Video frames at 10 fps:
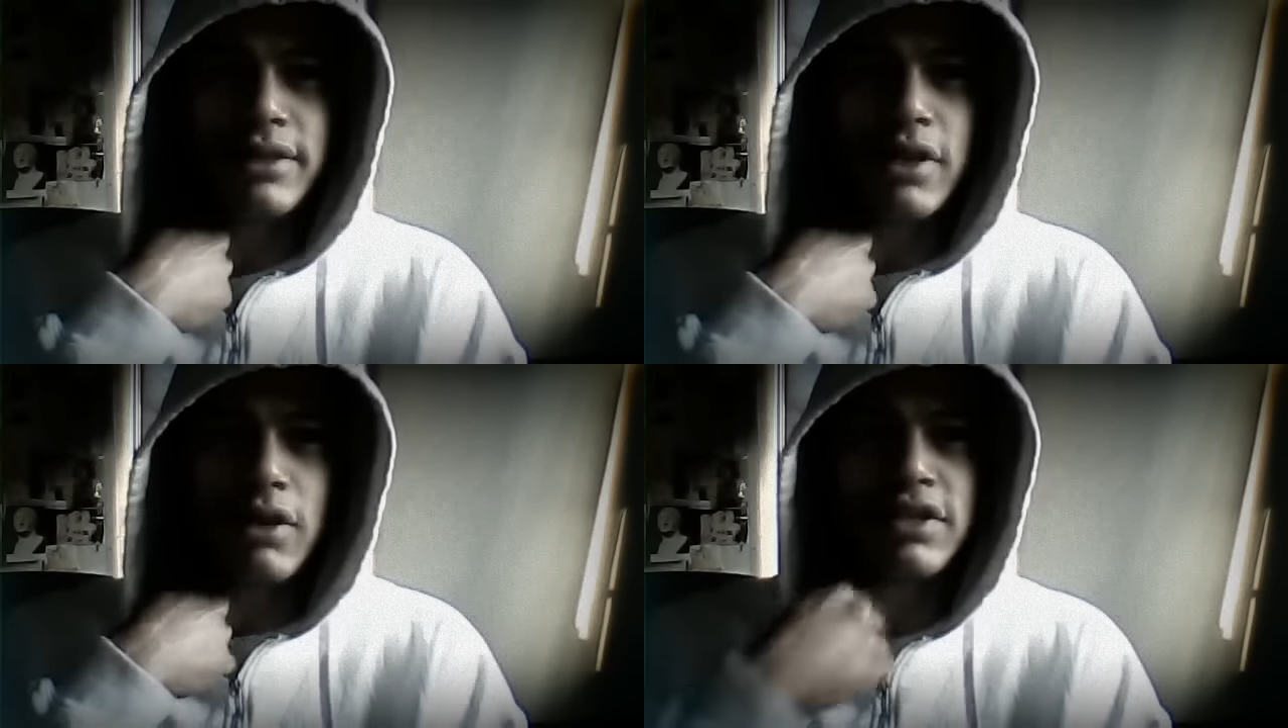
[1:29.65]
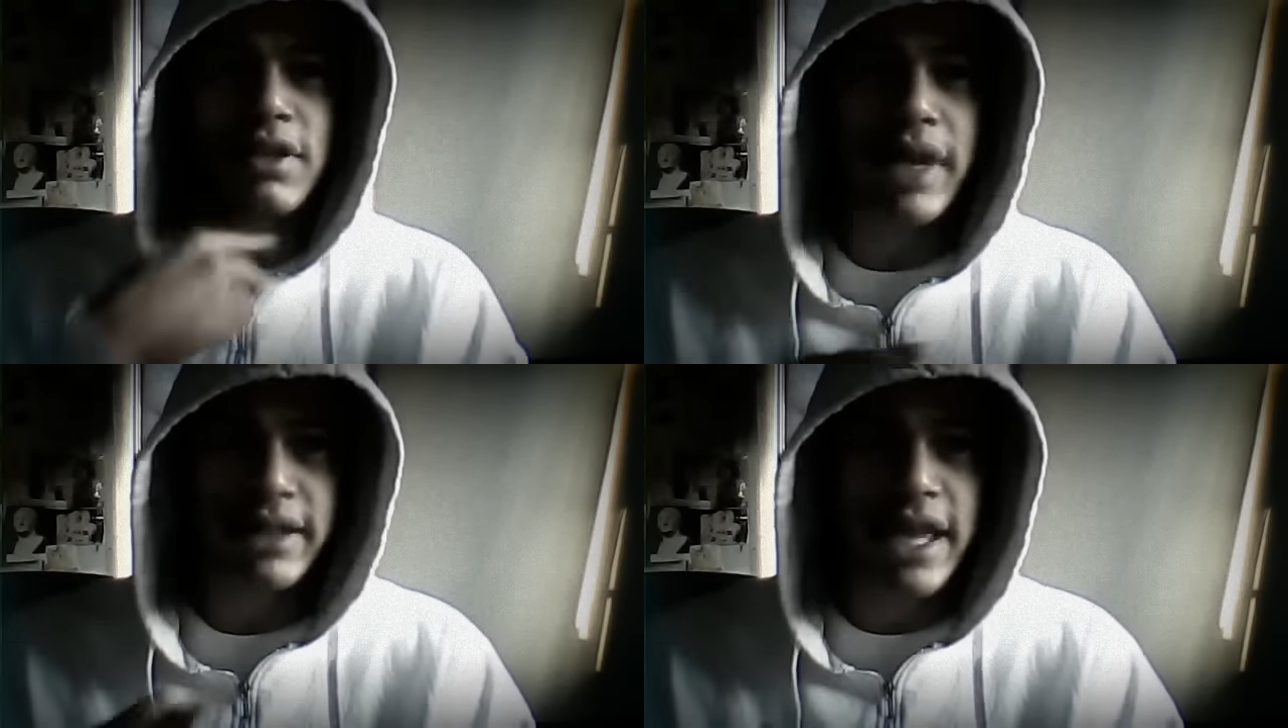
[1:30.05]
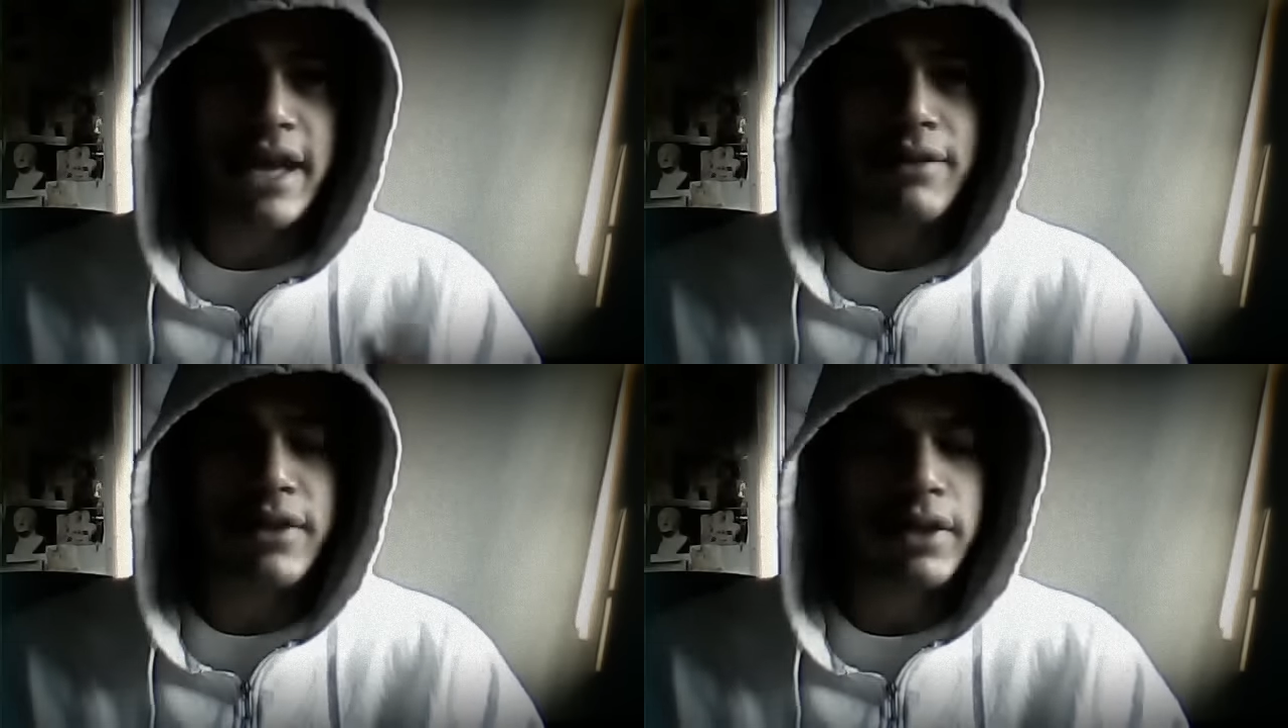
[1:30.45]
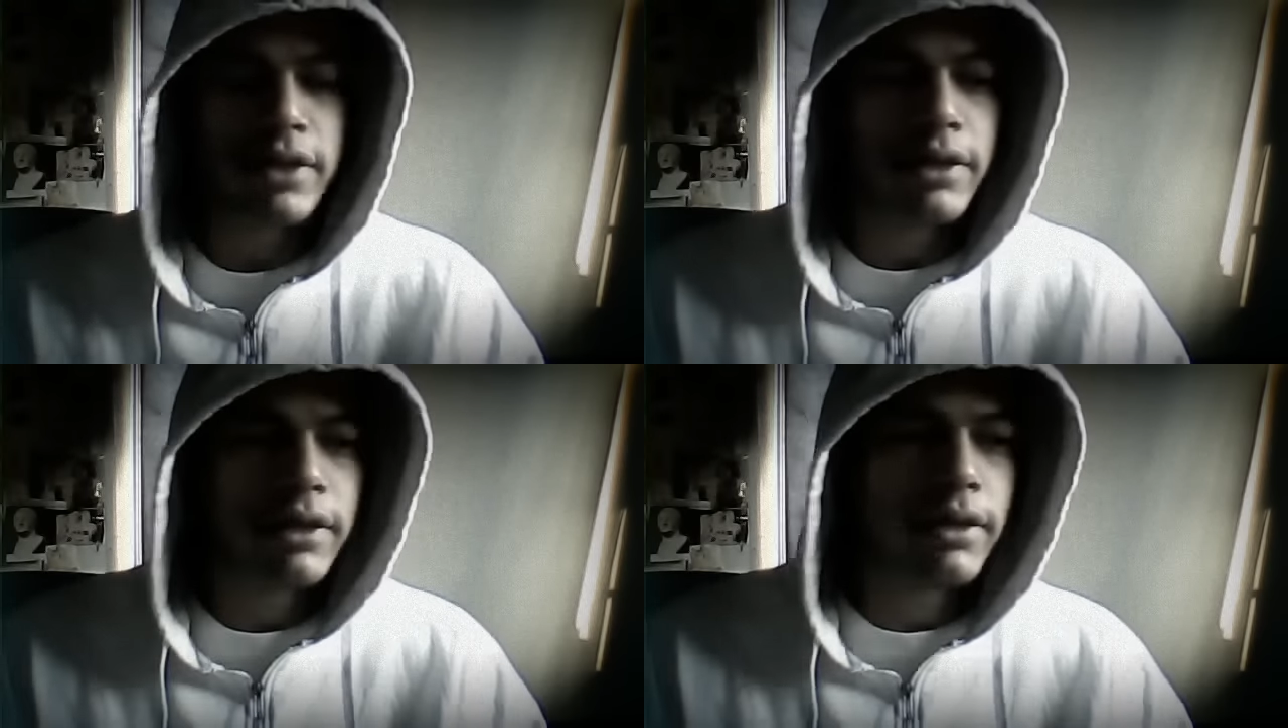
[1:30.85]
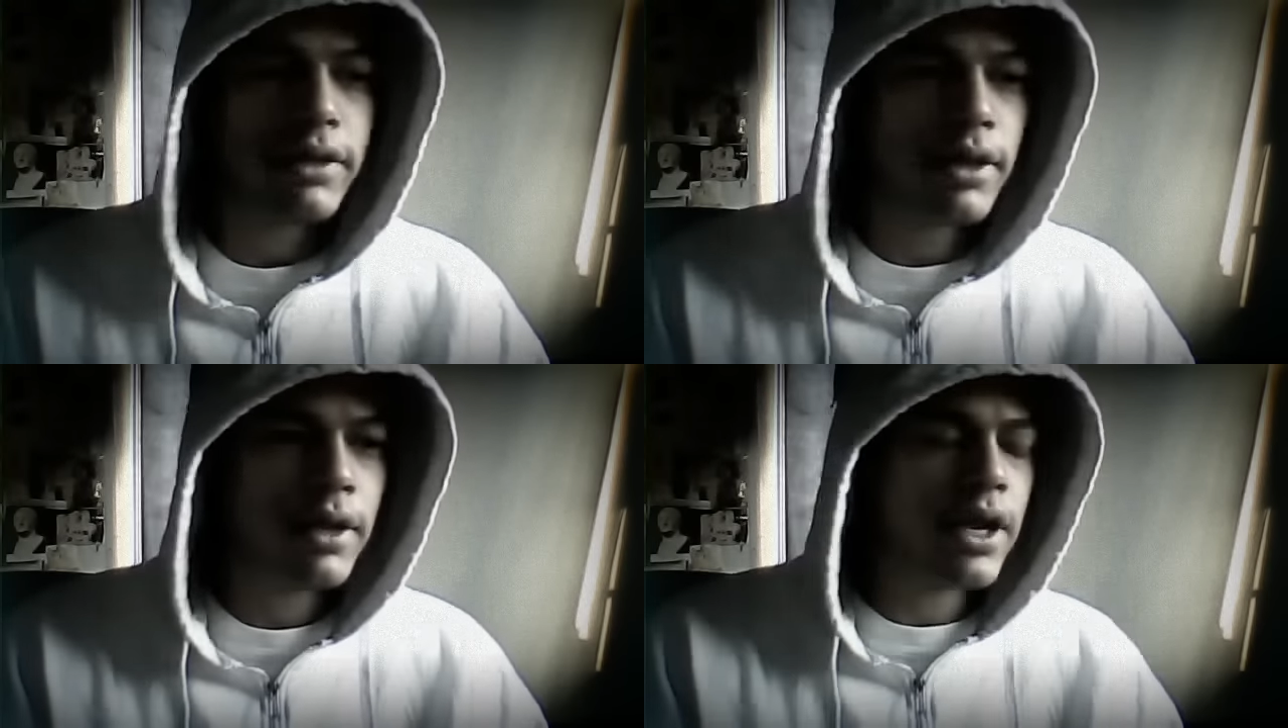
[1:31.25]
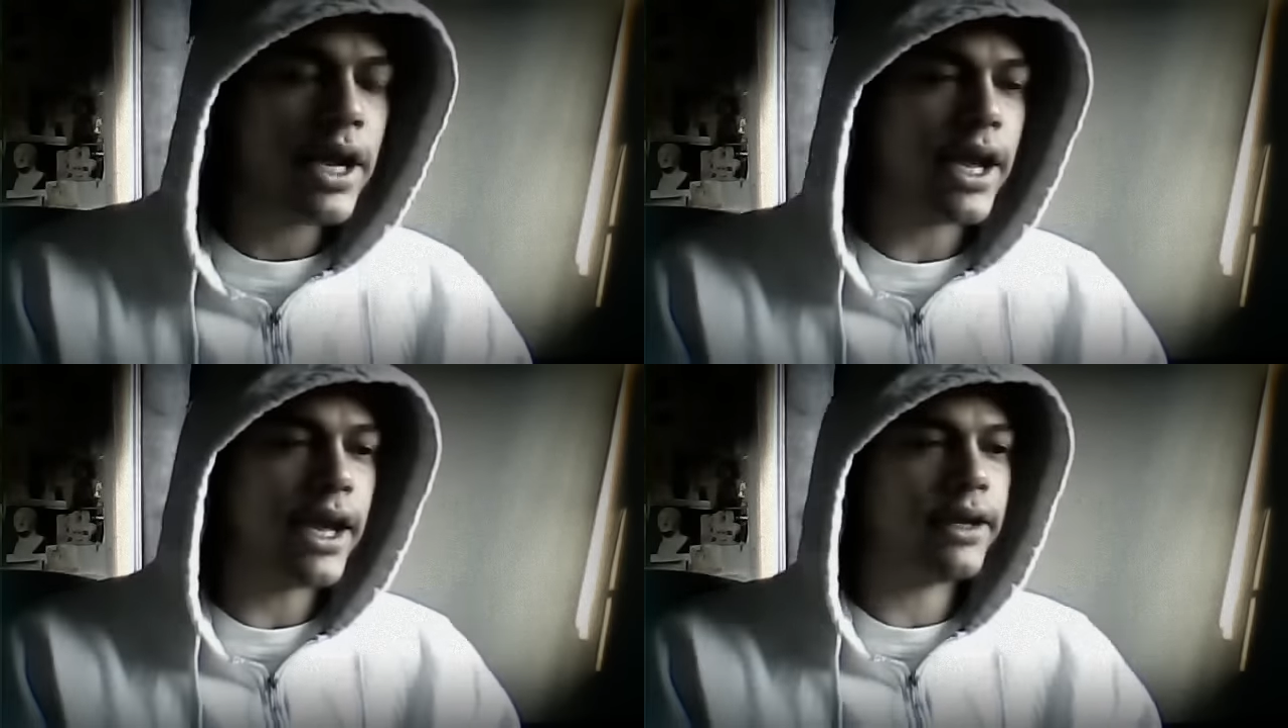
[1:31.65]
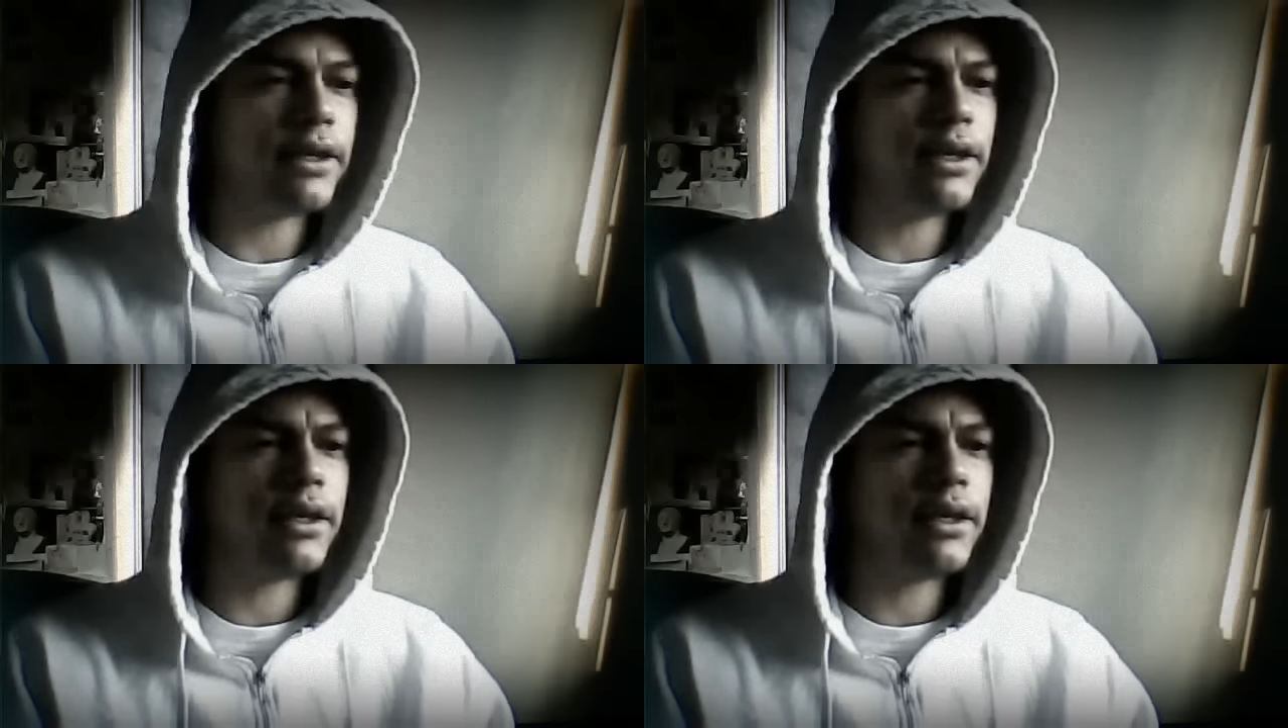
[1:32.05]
you know, something like that. And